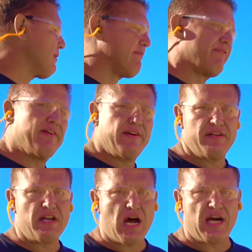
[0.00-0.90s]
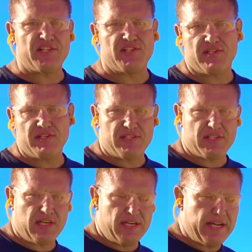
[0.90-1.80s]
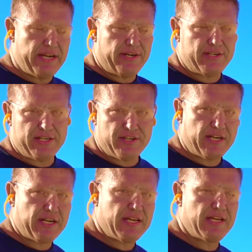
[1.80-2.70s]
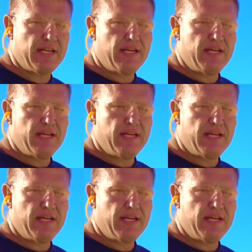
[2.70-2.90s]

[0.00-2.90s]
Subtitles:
of NOS. It's an energy drink.